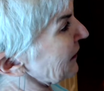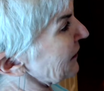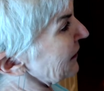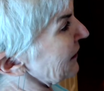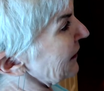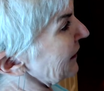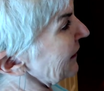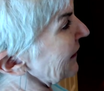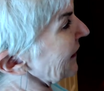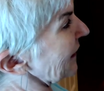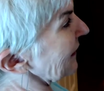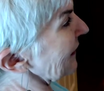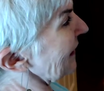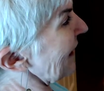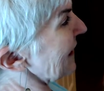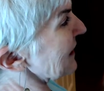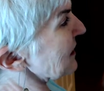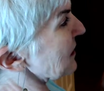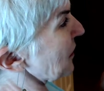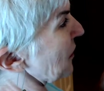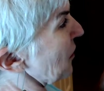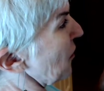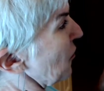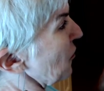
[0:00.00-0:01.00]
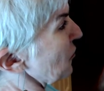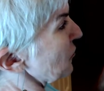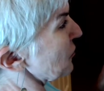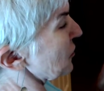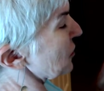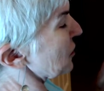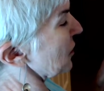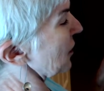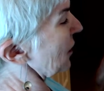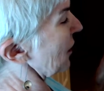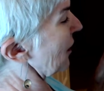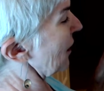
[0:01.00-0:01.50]
in the glass coach.
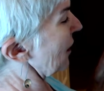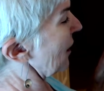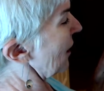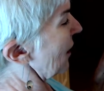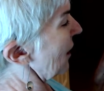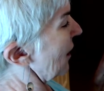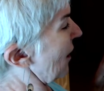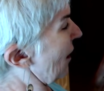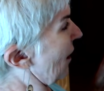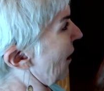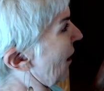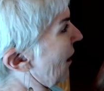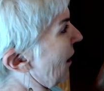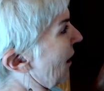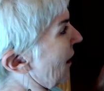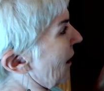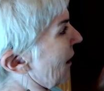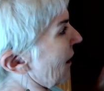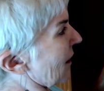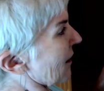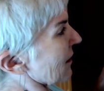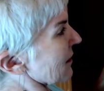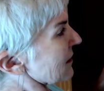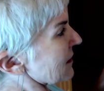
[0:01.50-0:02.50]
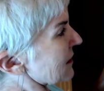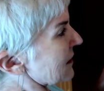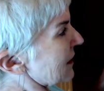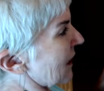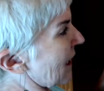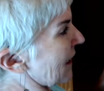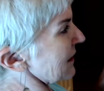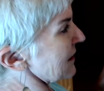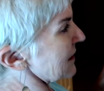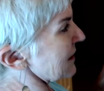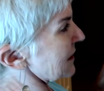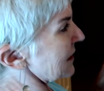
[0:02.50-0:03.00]

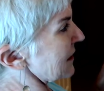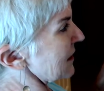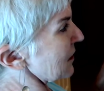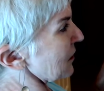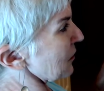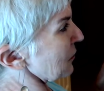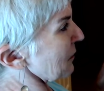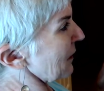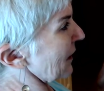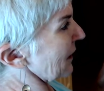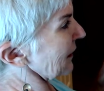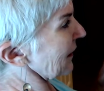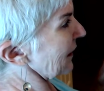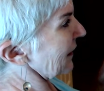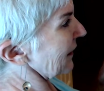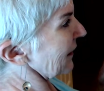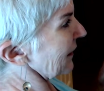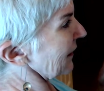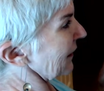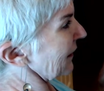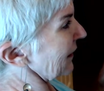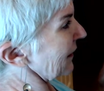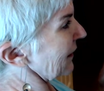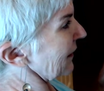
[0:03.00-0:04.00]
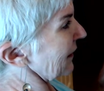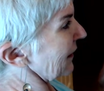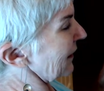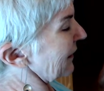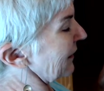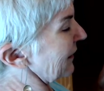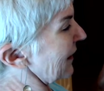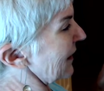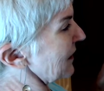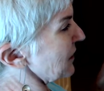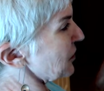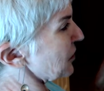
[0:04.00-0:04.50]
Sighed Cinderella, and
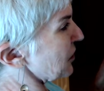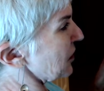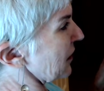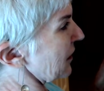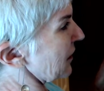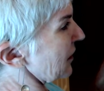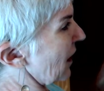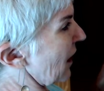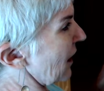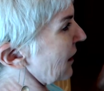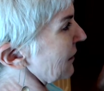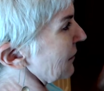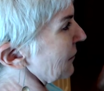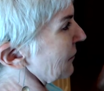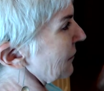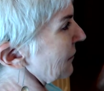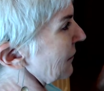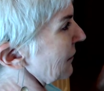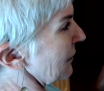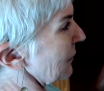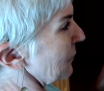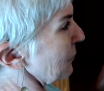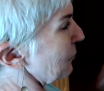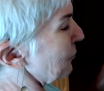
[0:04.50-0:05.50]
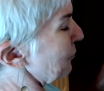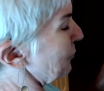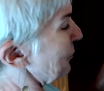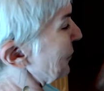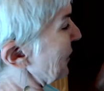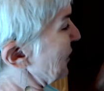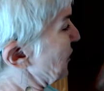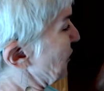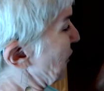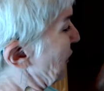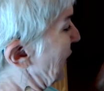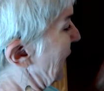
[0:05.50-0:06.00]
then she thought,
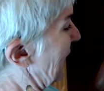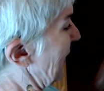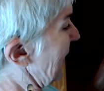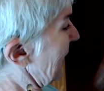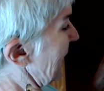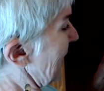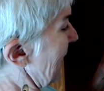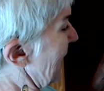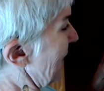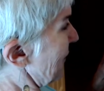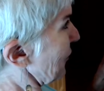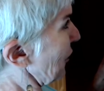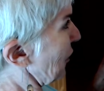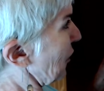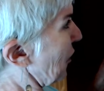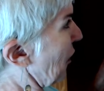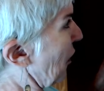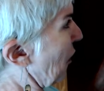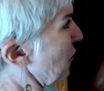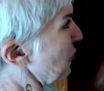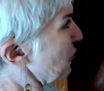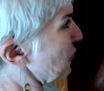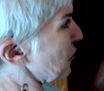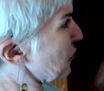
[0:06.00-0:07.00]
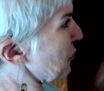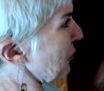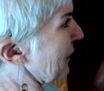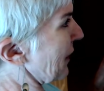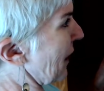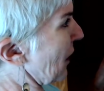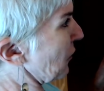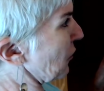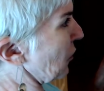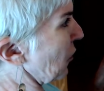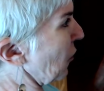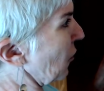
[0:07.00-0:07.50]
"But you can't have a coach
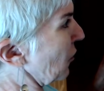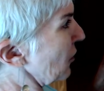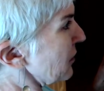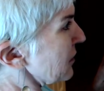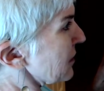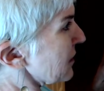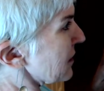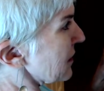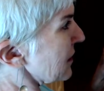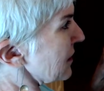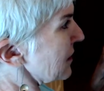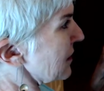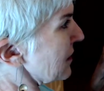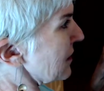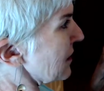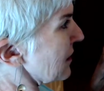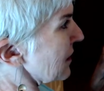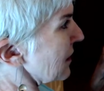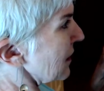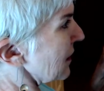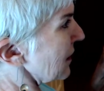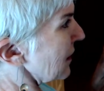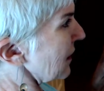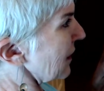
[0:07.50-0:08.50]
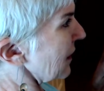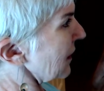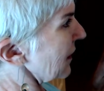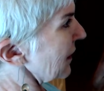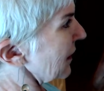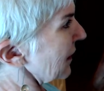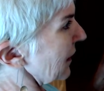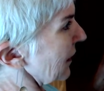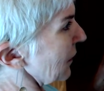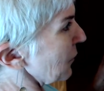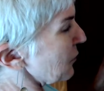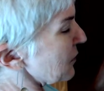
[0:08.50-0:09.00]
without horses."
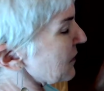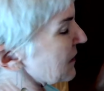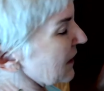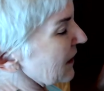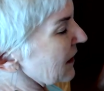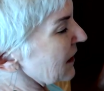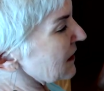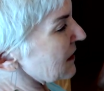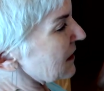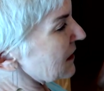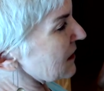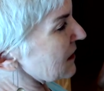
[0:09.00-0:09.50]
It was as